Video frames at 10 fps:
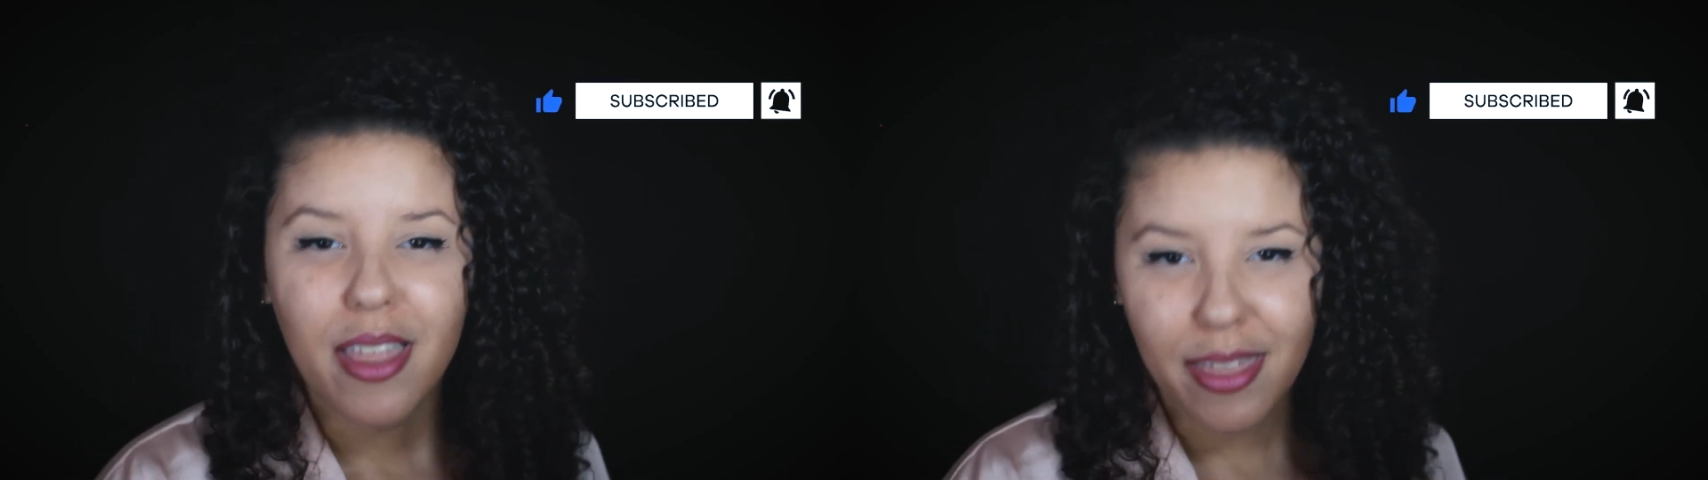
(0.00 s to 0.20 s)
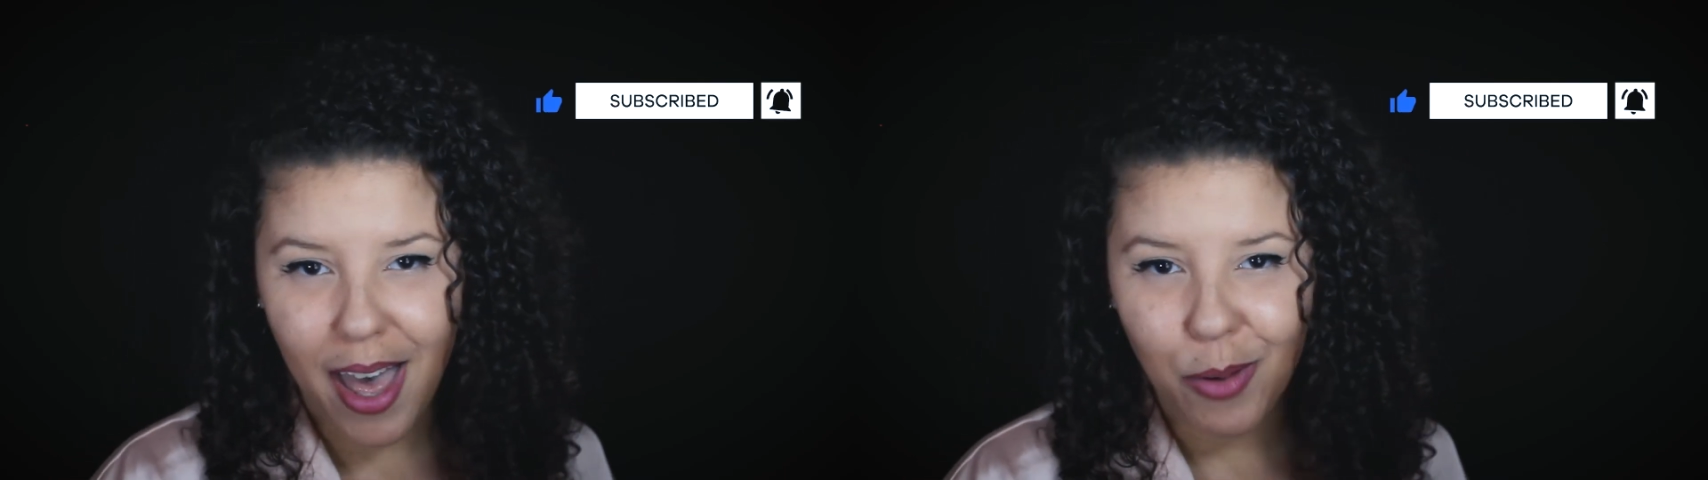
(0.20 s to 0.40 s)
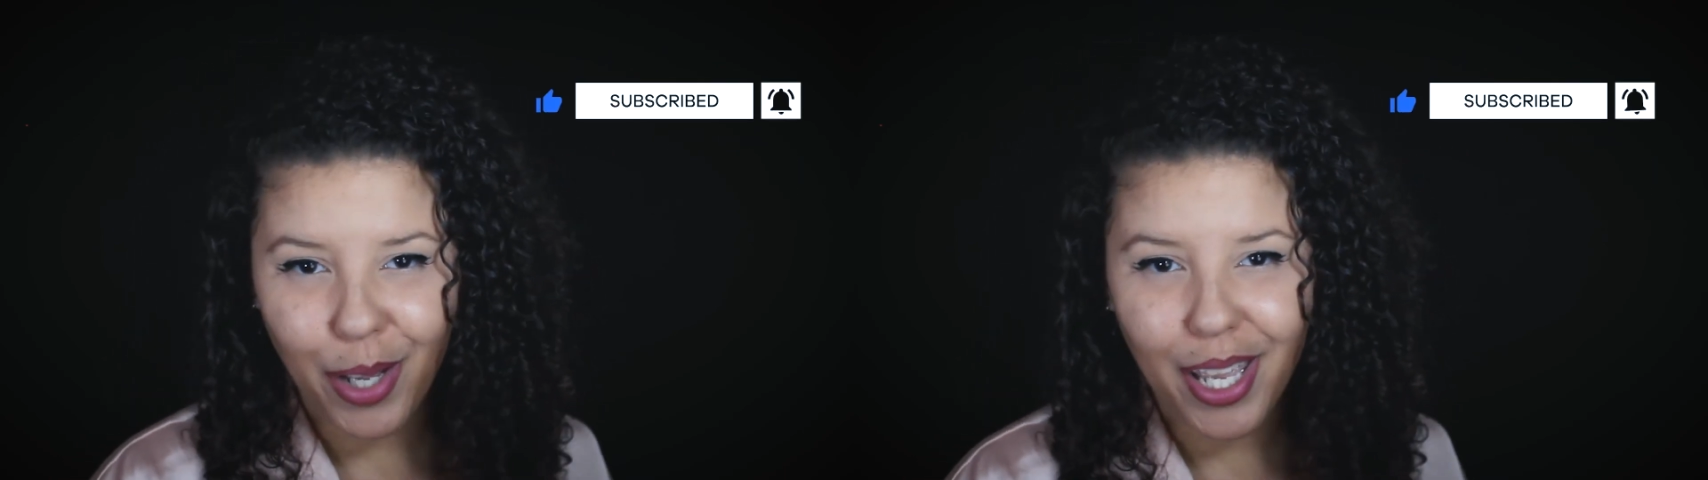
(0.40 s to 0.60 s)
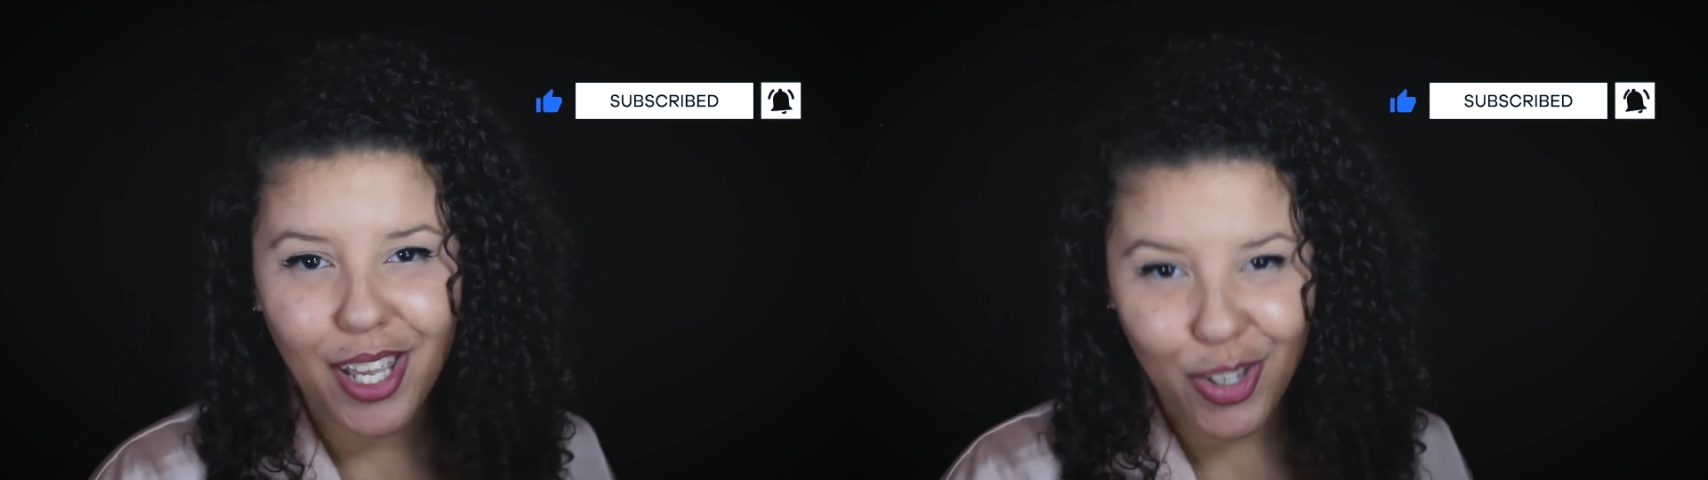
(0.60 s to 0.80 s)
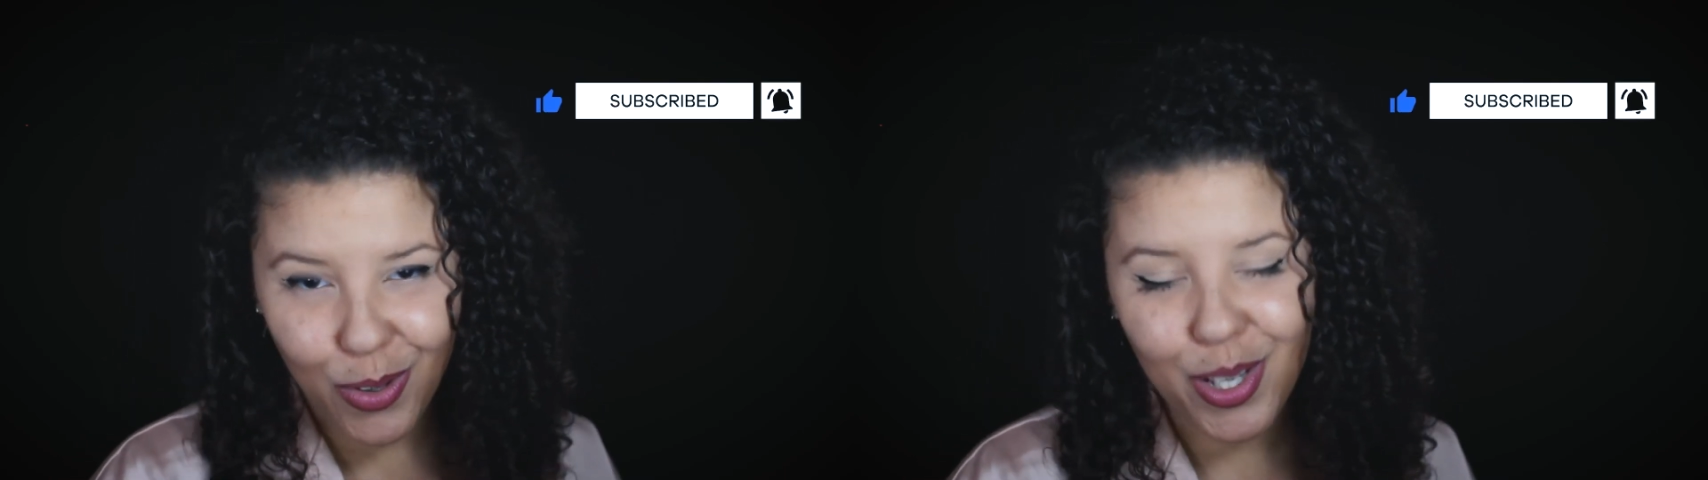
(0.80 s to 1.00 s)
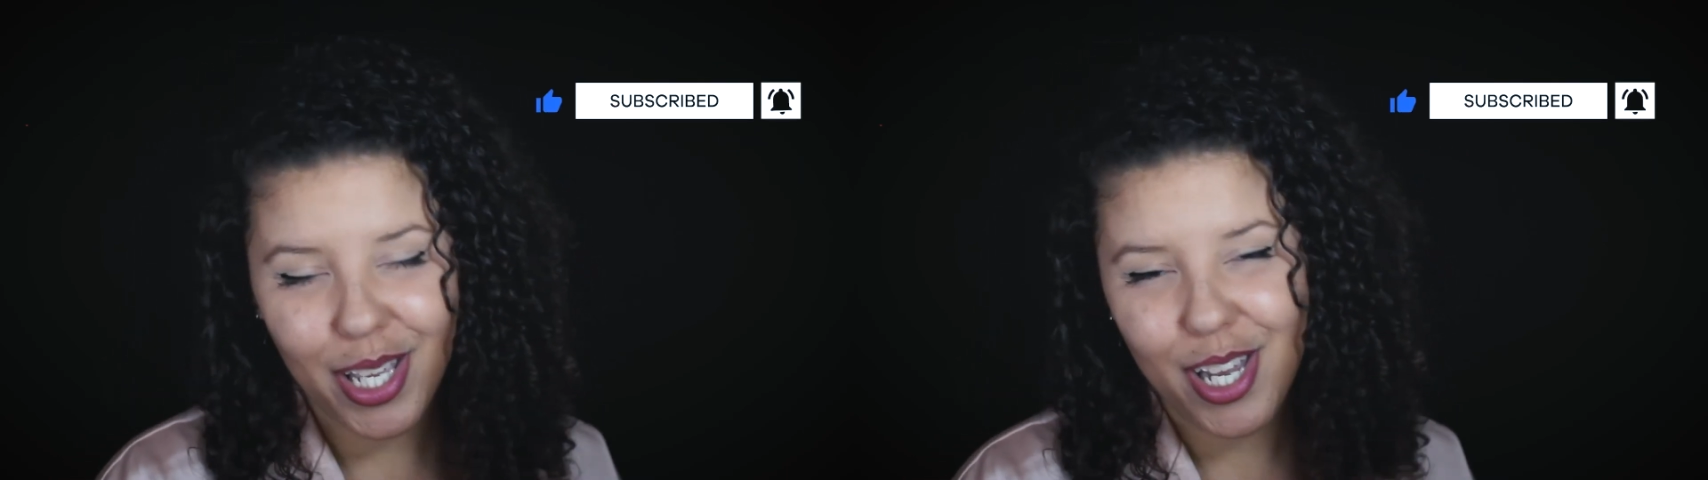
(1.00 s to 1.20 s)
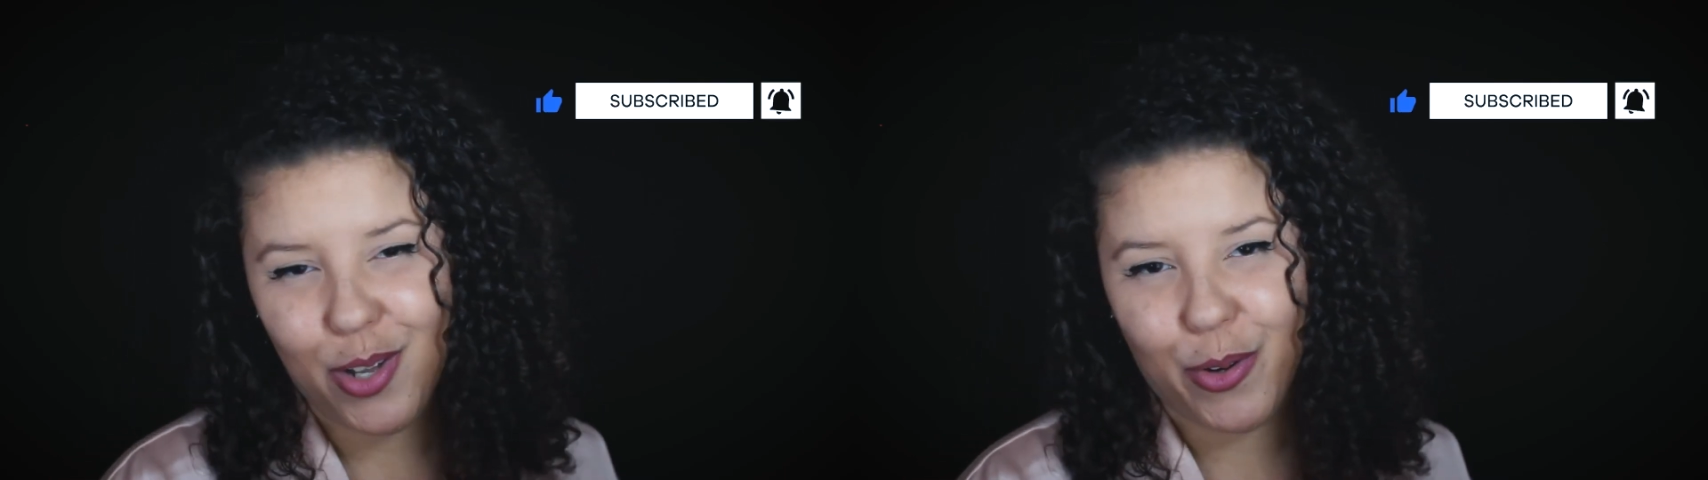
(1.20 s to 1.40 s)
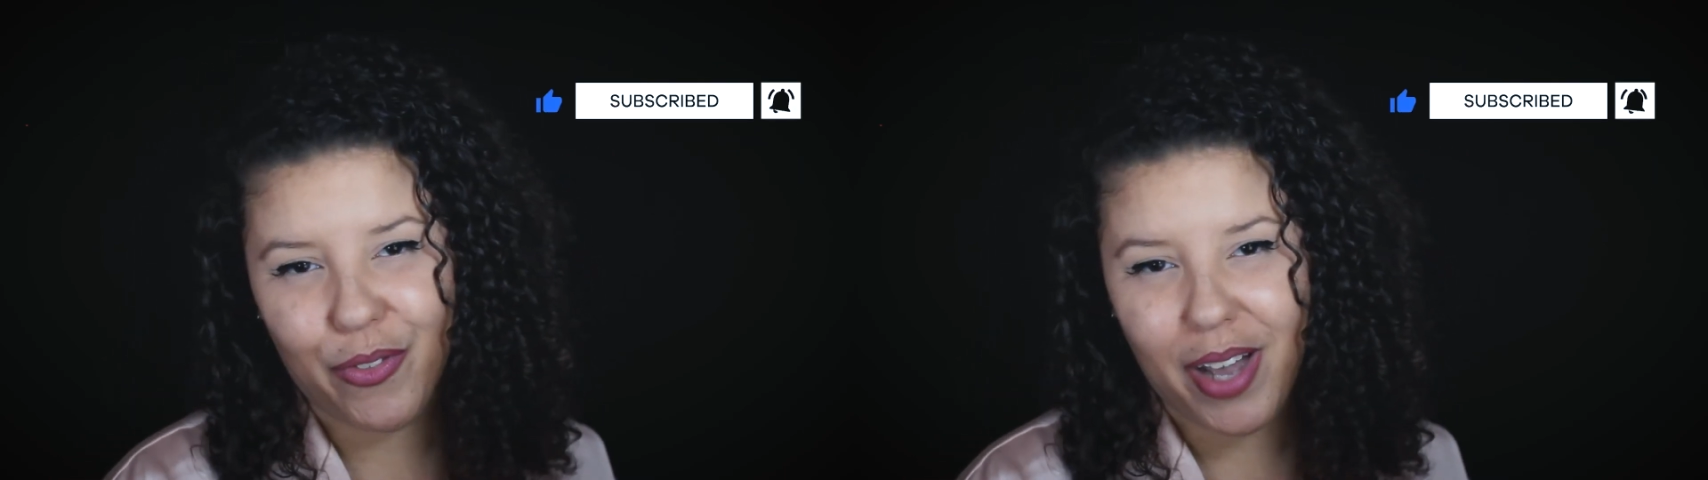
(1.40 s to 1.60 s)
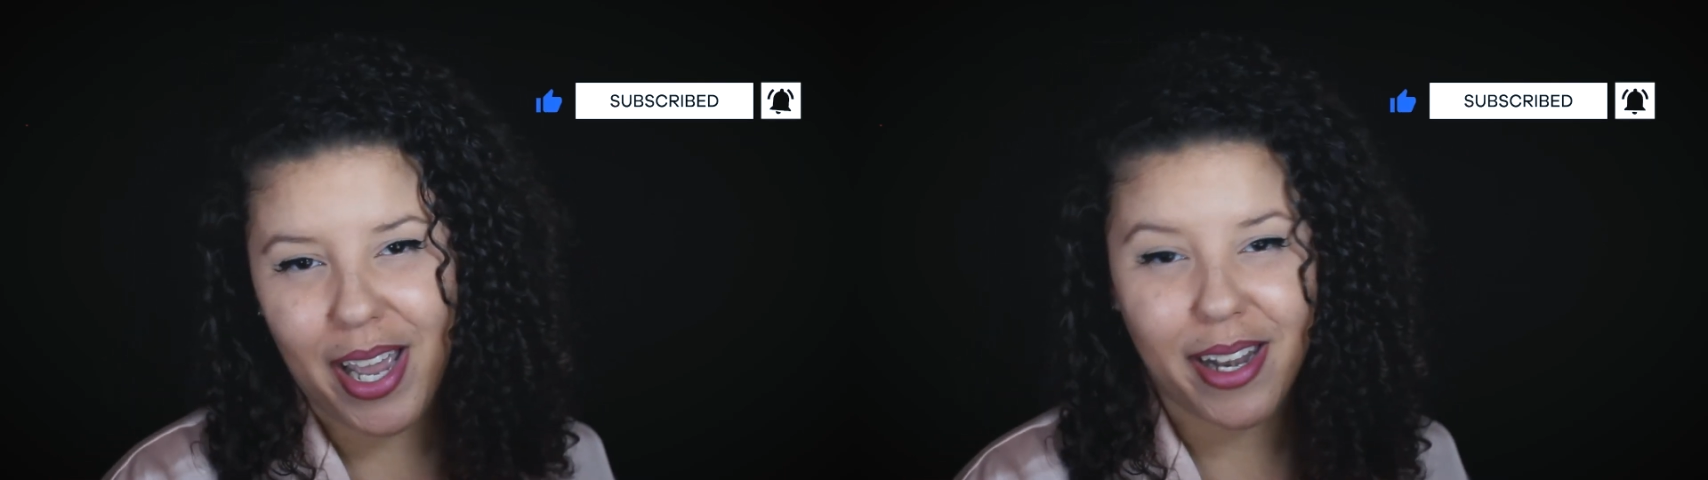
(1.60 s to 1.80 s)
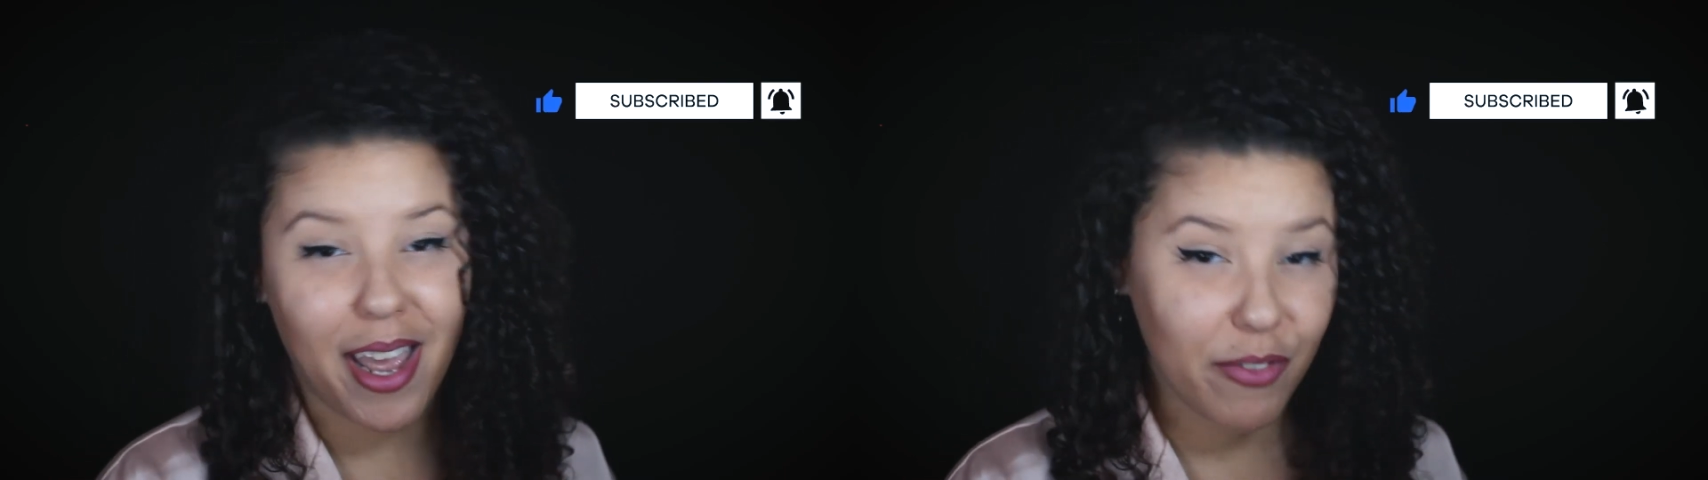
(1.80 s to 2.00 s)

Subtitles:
That way you'll get notified